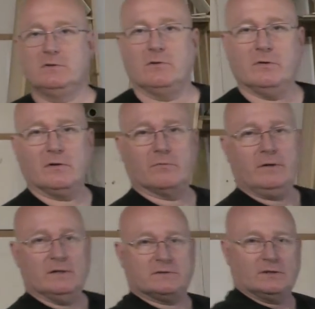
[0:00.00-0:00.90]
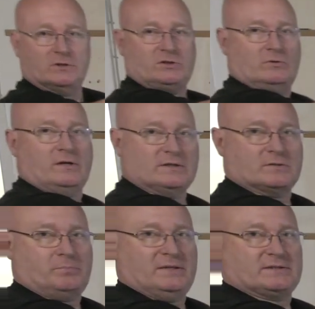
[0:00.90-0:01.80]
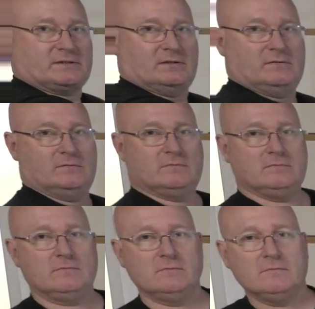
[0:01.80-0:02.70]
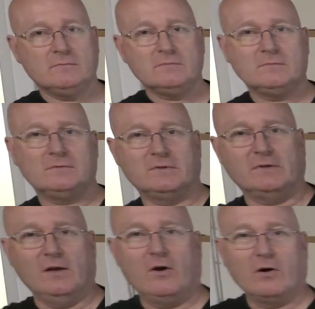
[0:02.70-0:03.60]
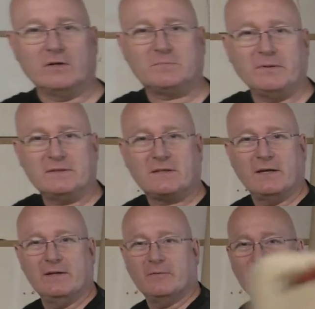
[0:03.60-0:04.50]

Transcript: so you can really still shoot it as a pistol, the longest pistol in